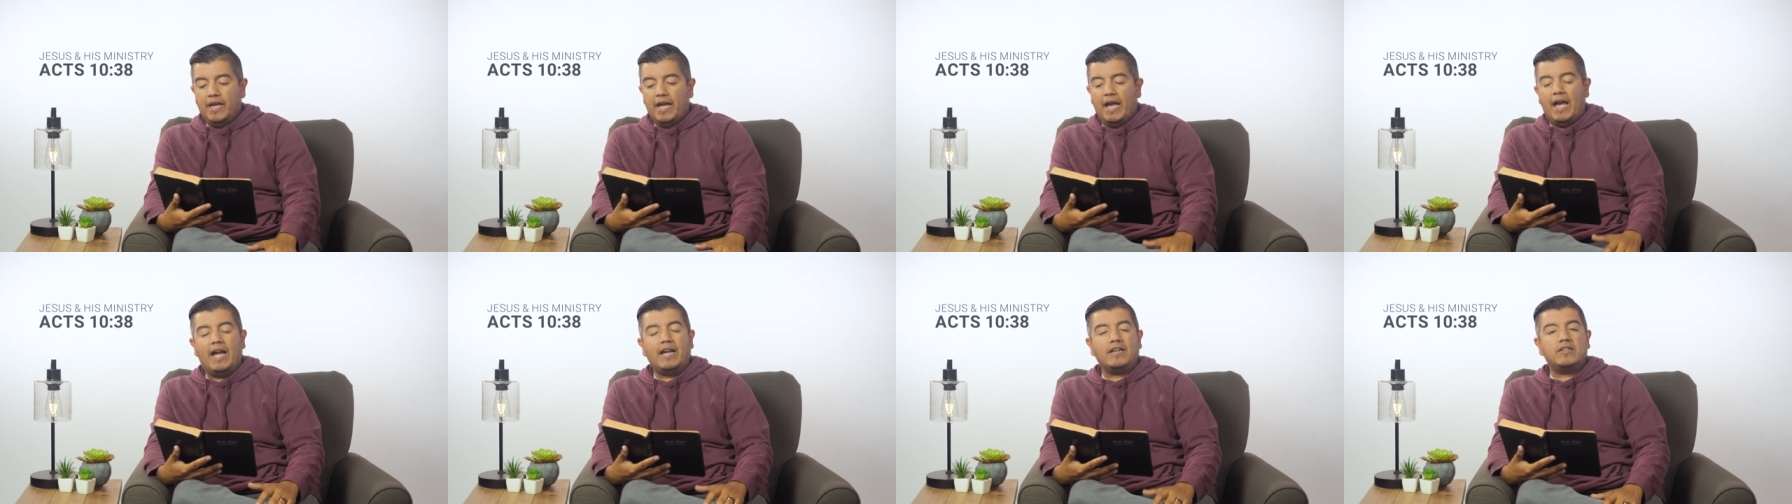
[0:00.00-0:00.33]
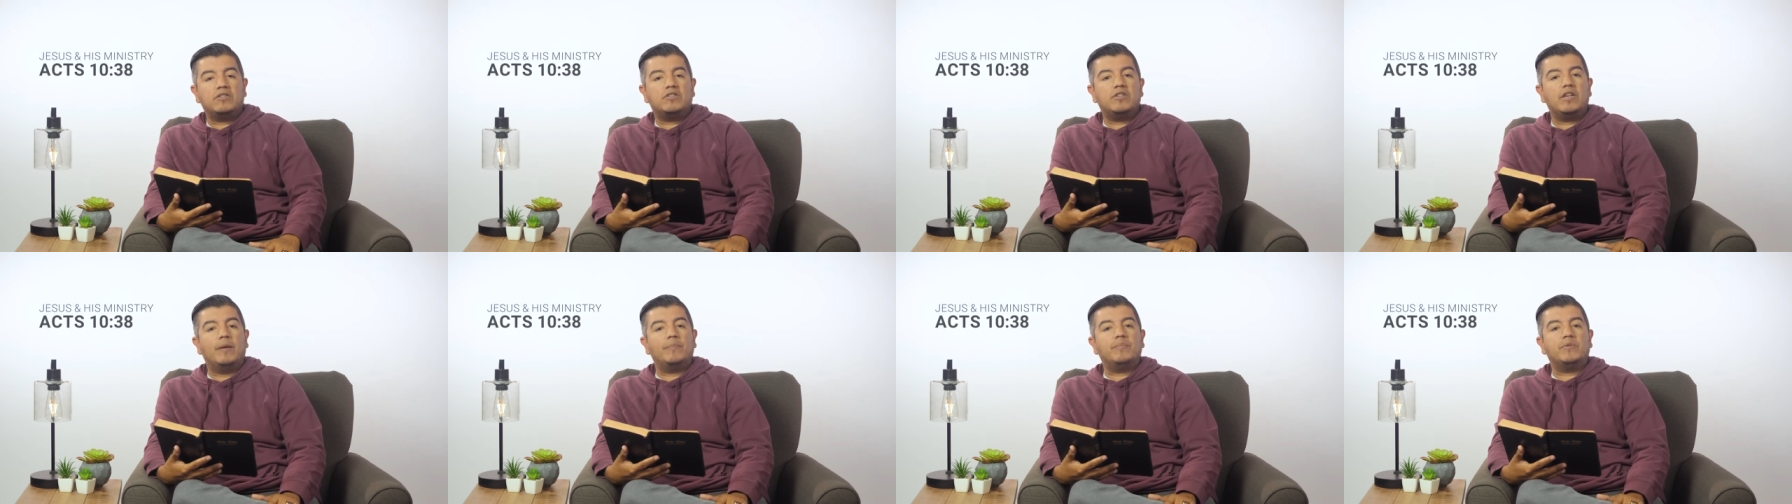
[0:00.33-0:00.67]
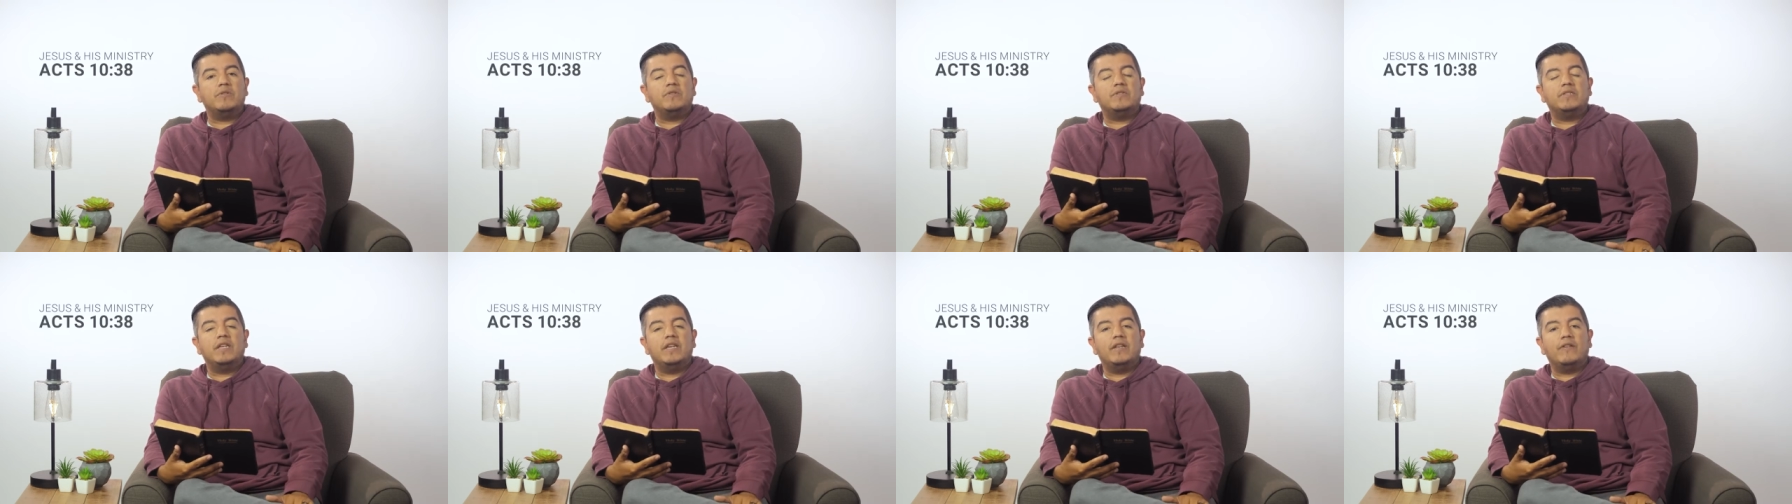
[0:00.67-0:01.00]
Acts
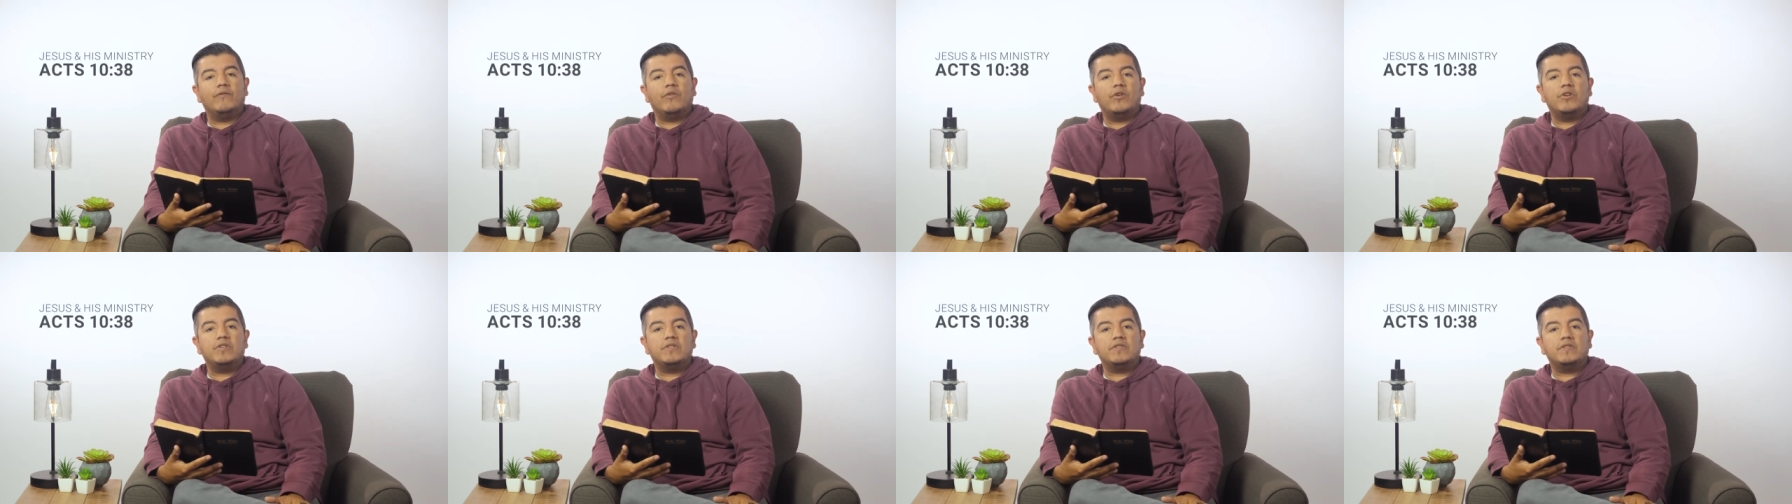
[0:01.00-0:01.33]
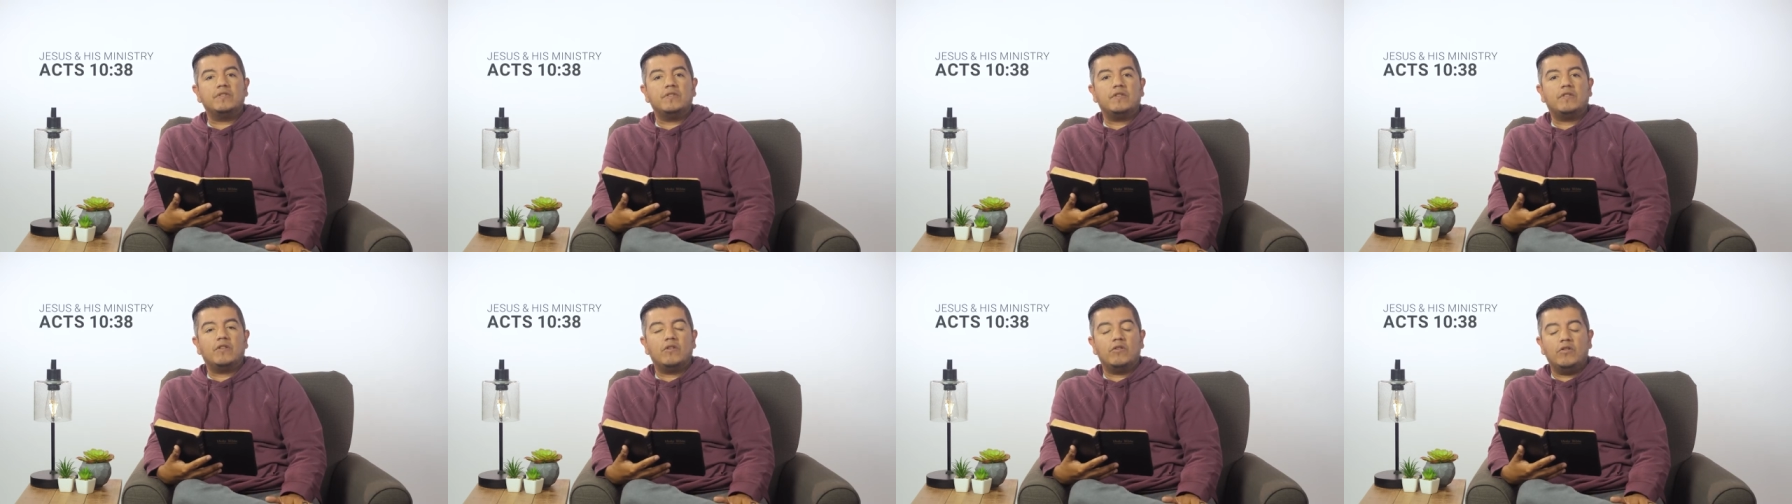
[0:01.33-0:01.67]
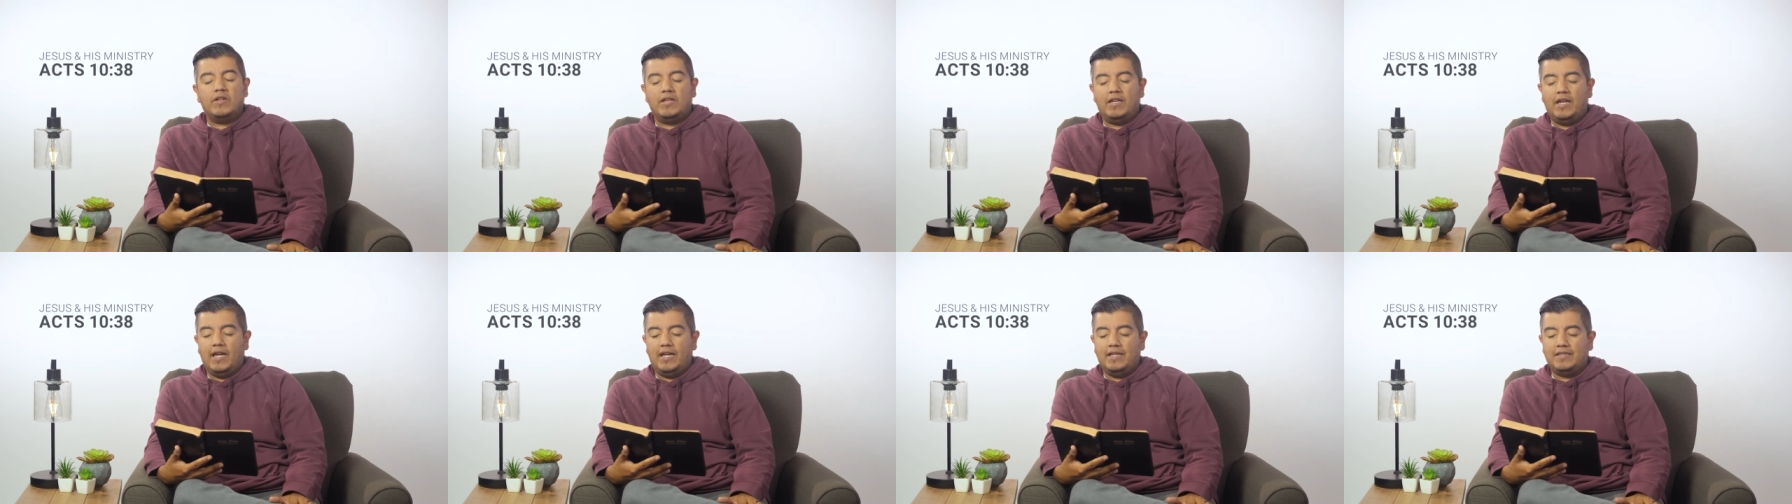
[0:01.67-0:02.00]
chapter 10, verse
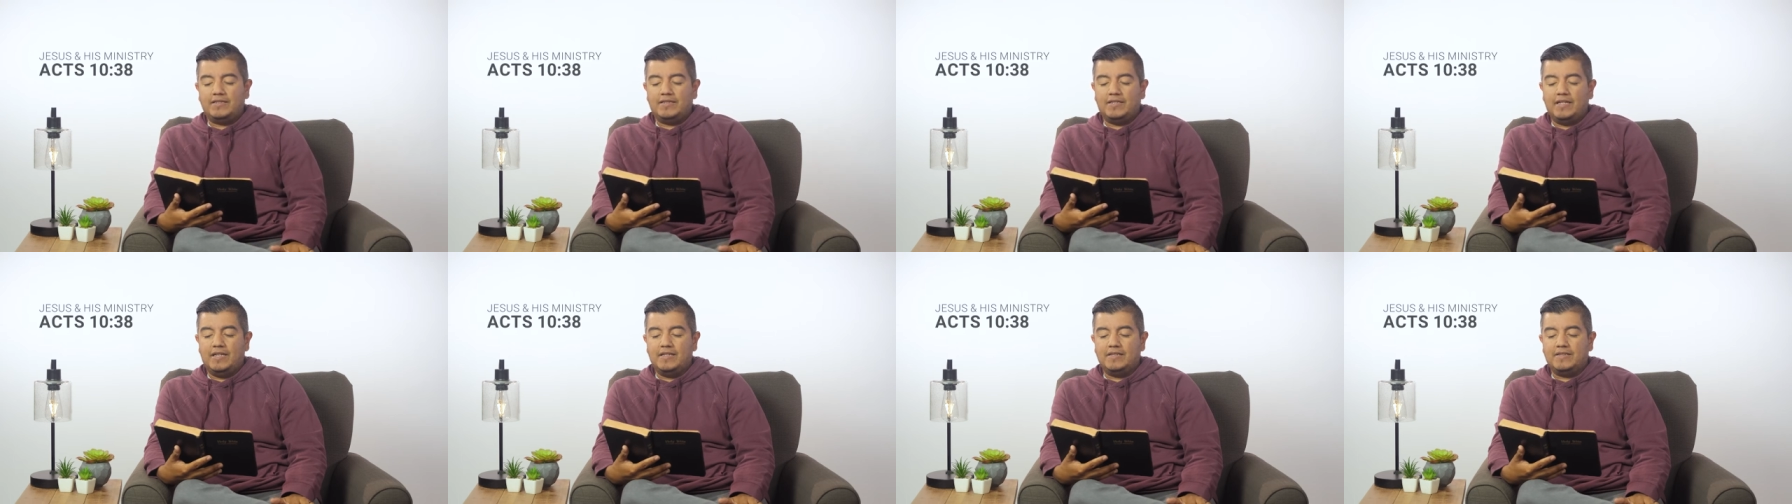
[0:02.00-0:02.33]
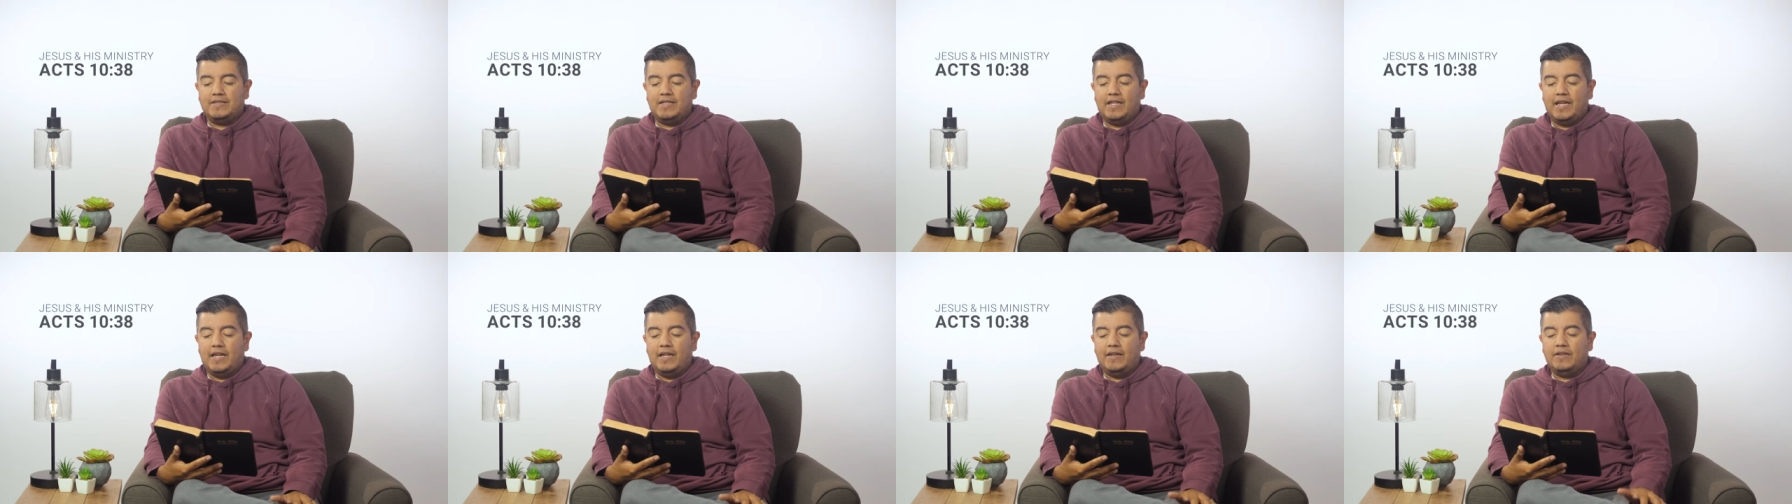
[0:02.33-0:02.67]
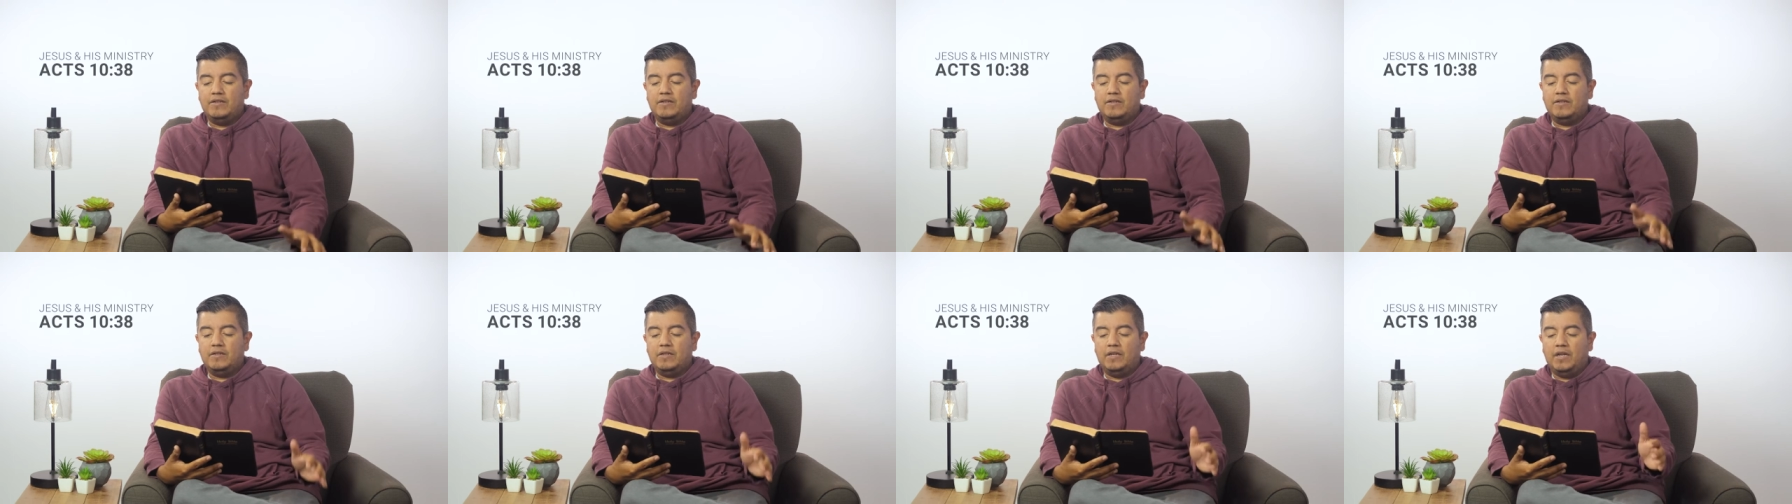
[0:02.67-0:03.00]
38 says that